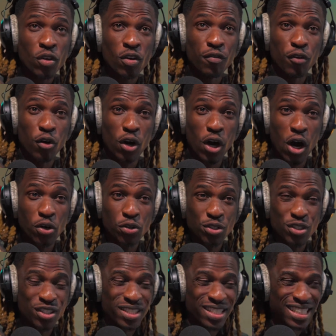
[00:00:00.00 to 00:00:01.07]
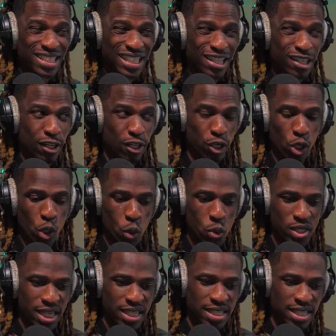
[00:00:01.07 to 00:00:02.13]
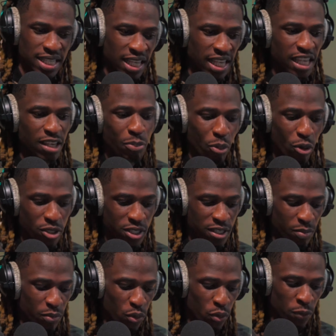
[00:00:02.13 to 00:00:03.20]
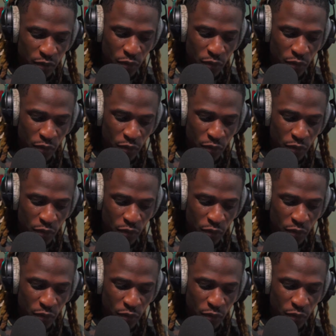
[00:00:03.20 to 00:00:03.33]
vocals to the closest key possible.